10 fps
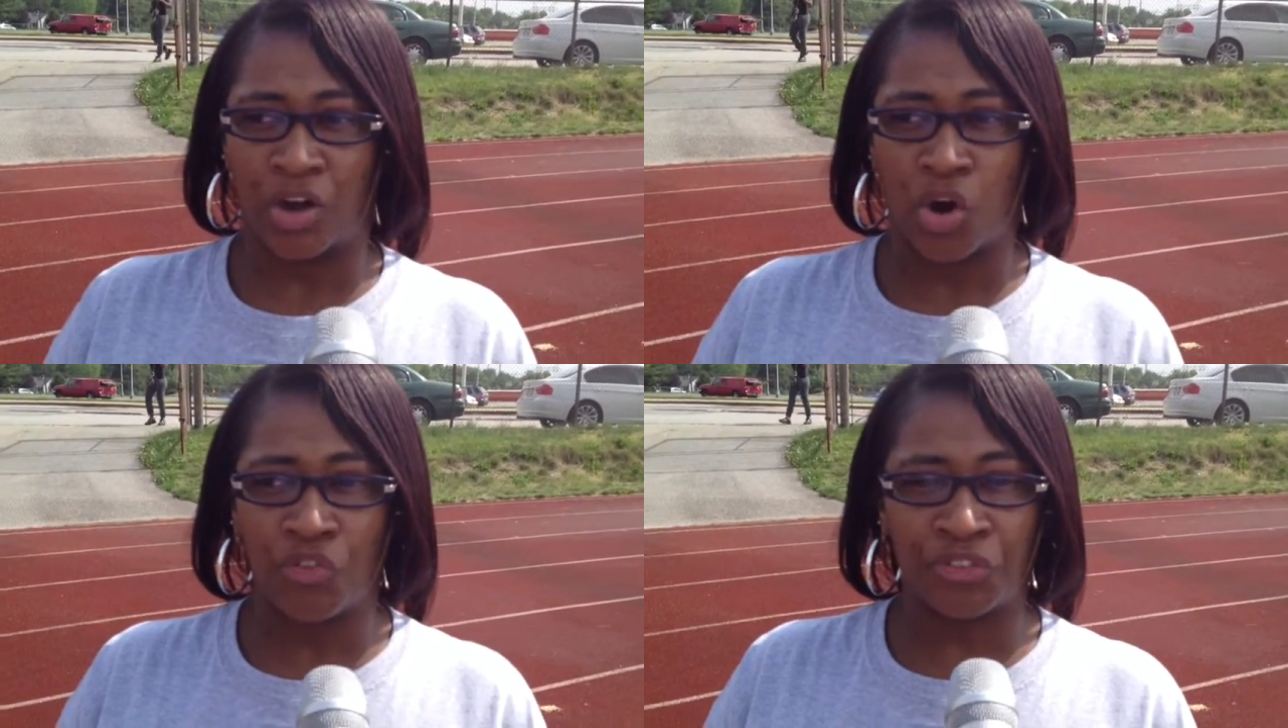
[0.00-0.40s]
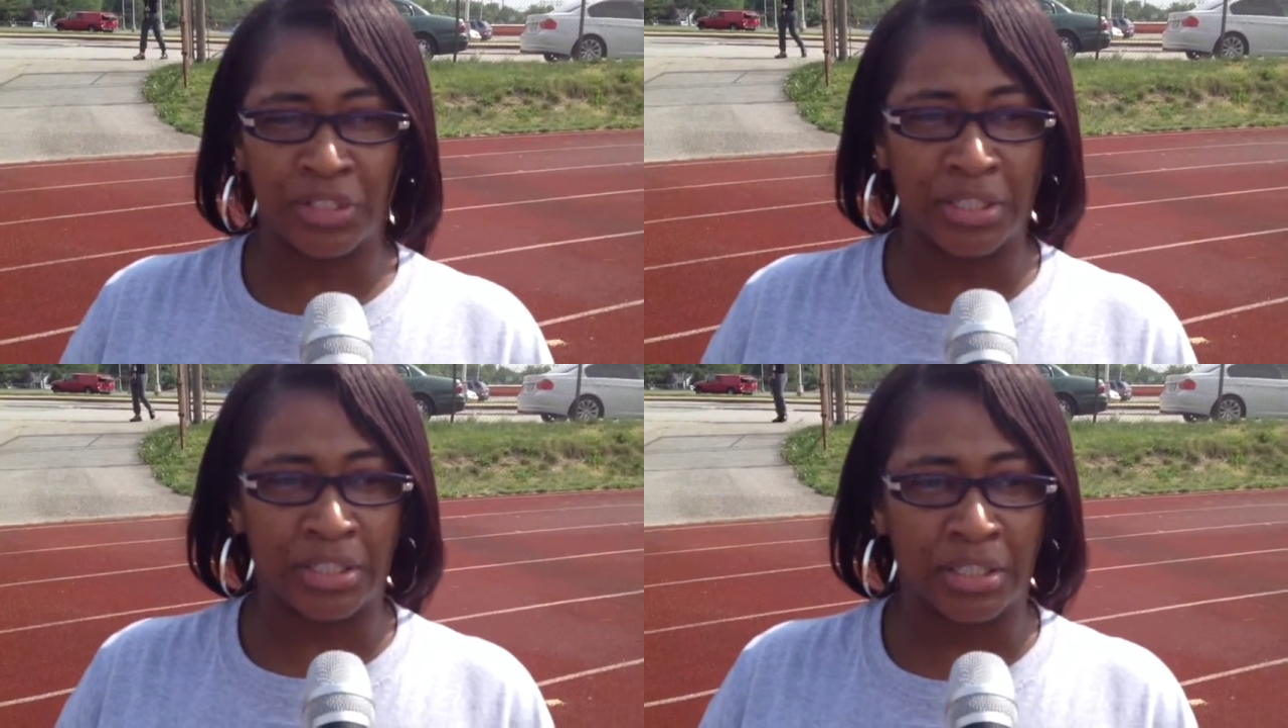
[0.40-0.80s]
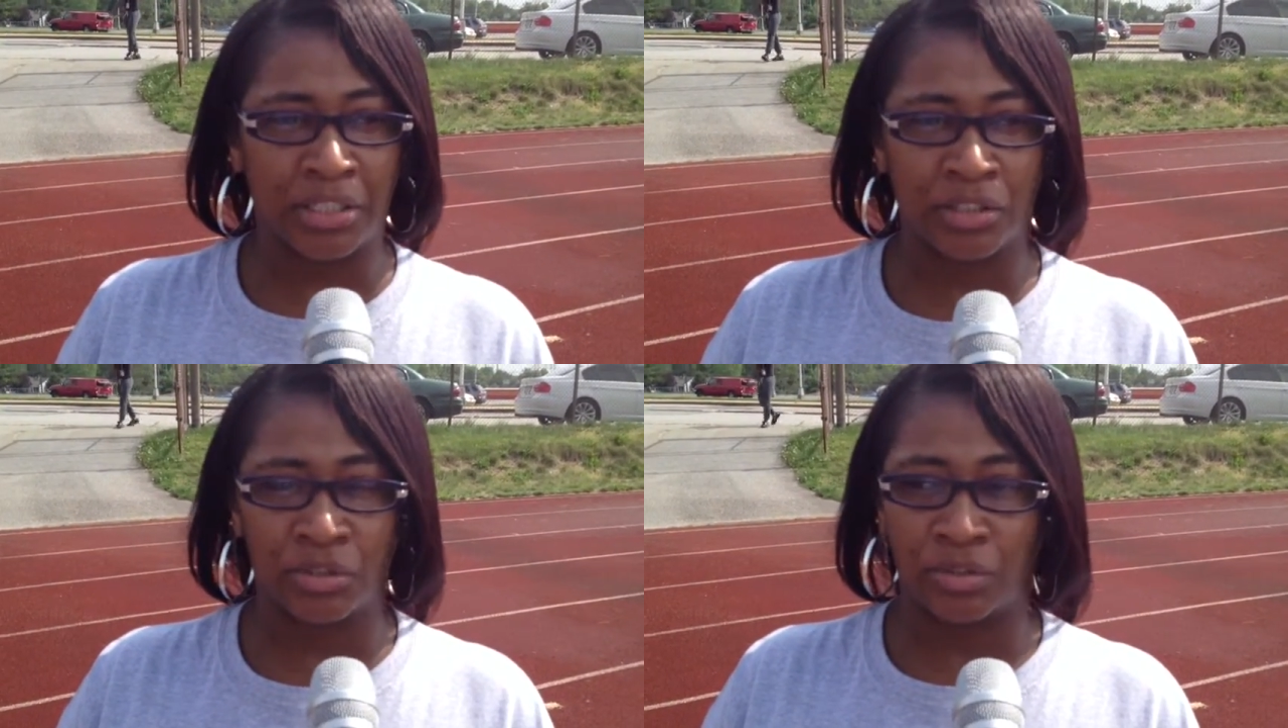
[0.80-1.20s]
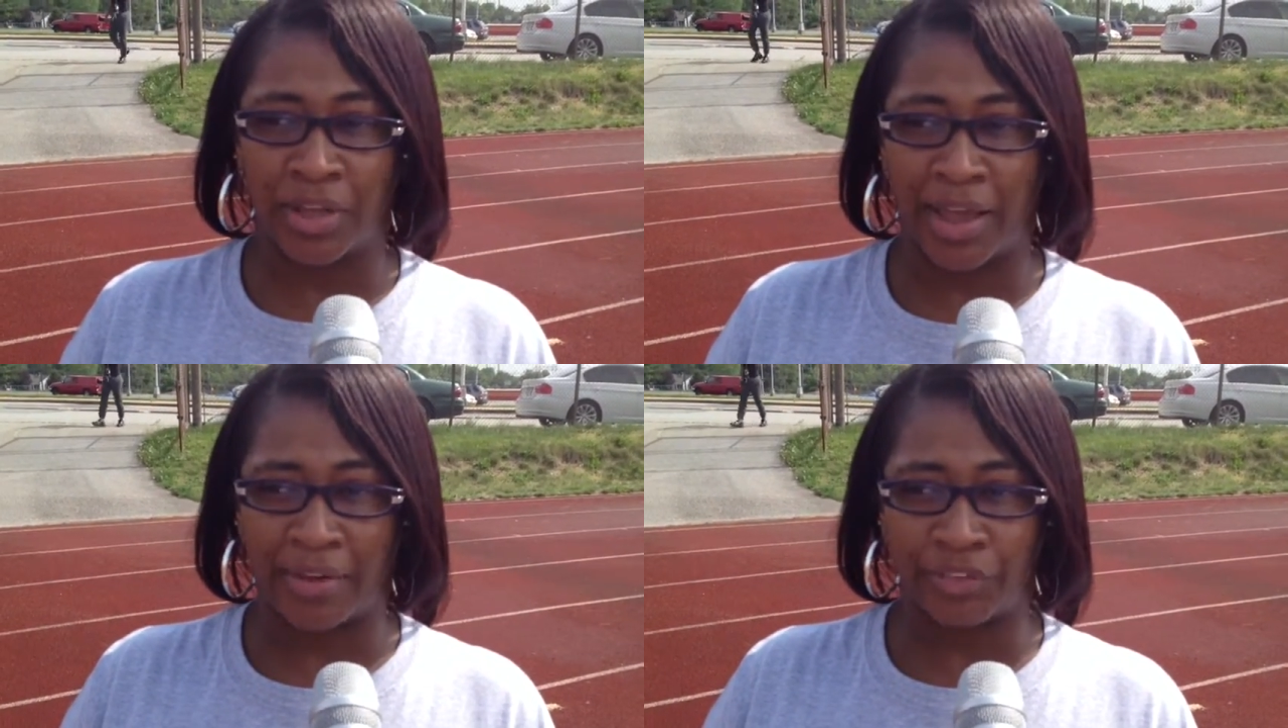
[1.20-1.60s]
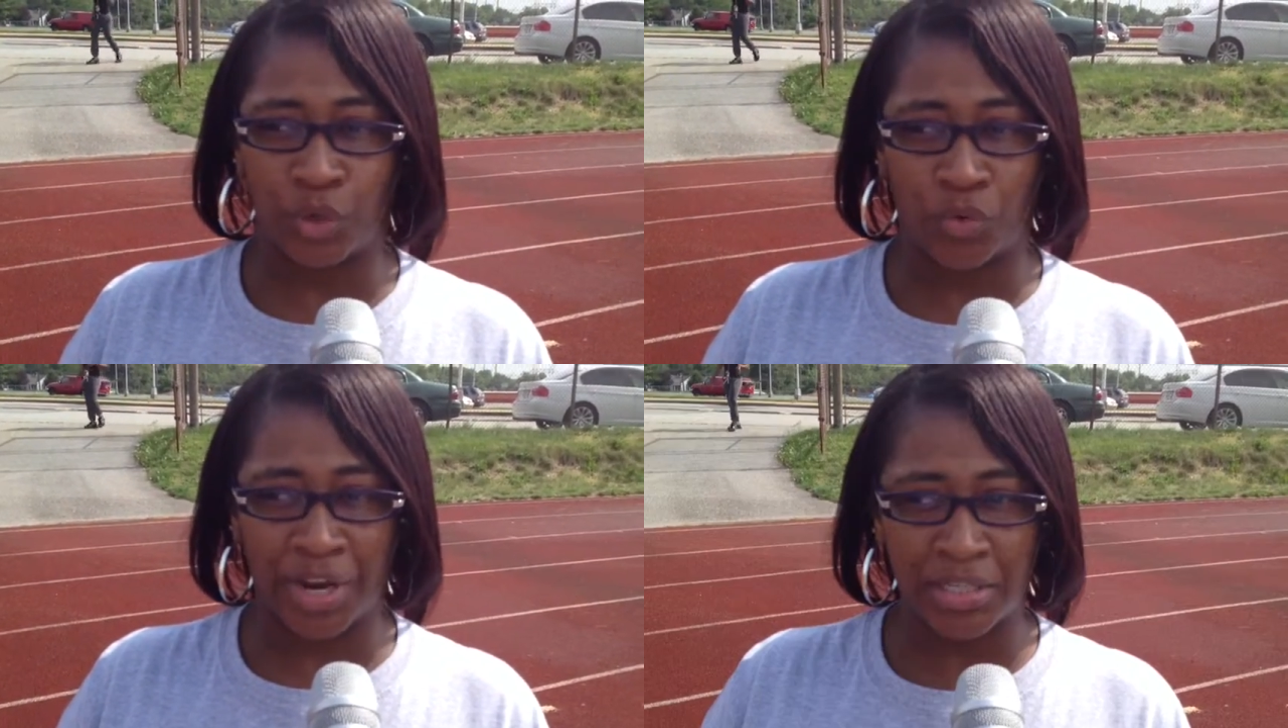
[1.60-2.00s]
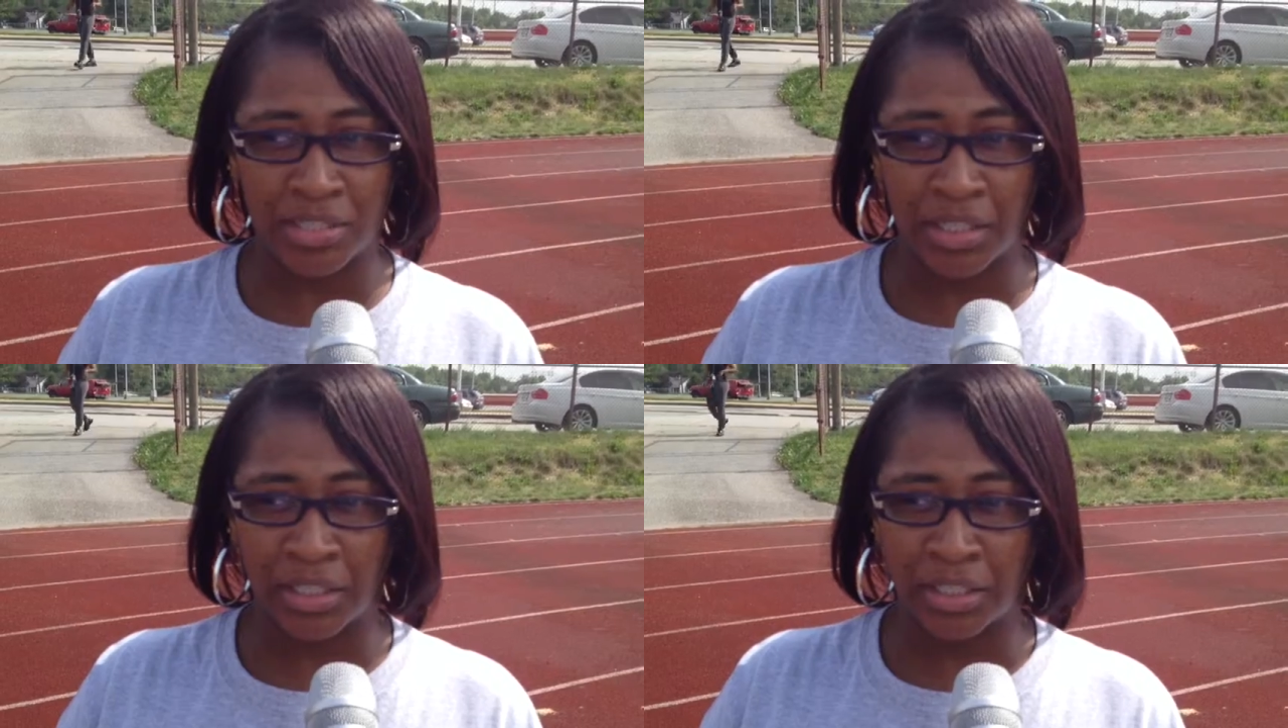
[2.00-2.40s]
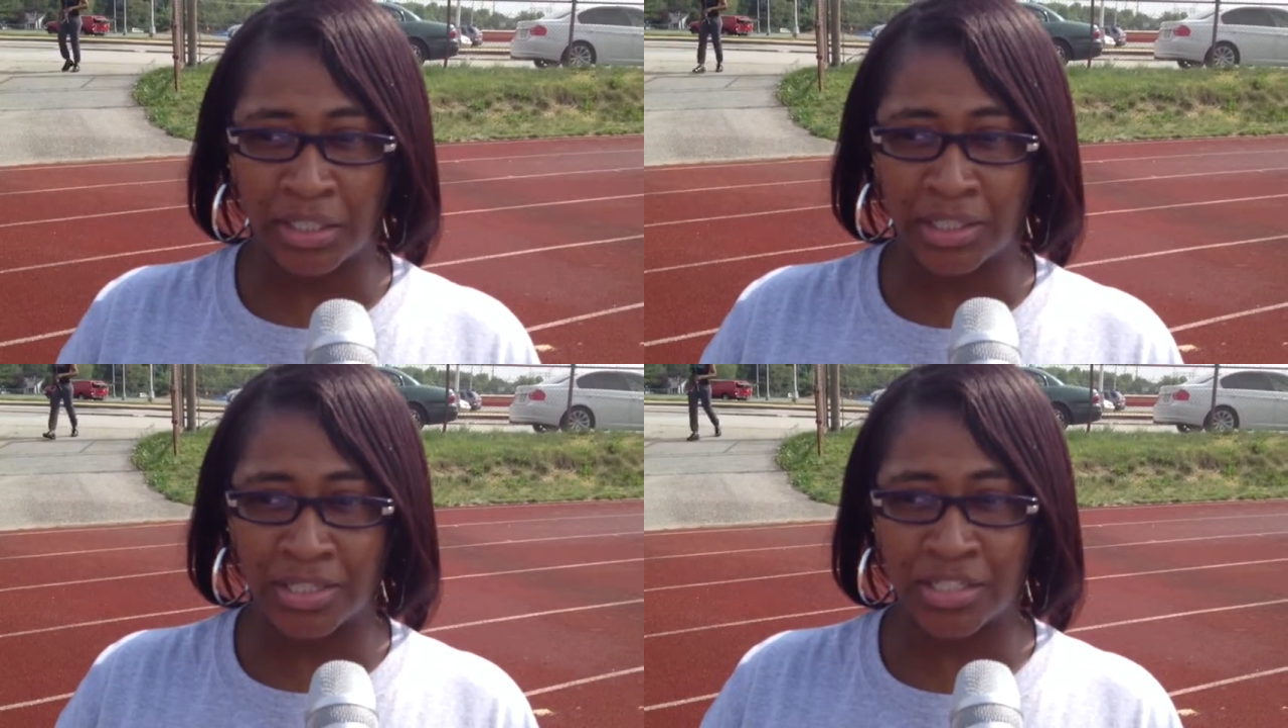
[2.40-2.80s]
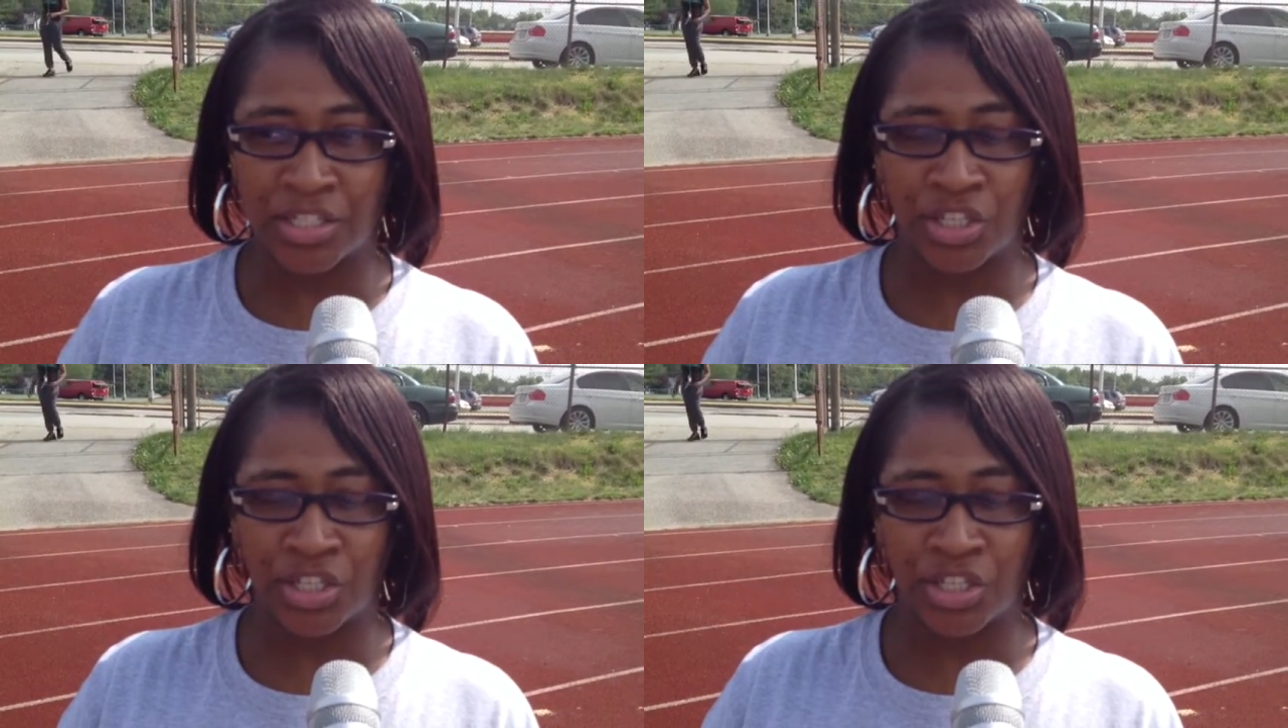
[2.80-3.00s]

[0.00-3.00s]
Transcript: Hopefully that he'll have the grades that he needs.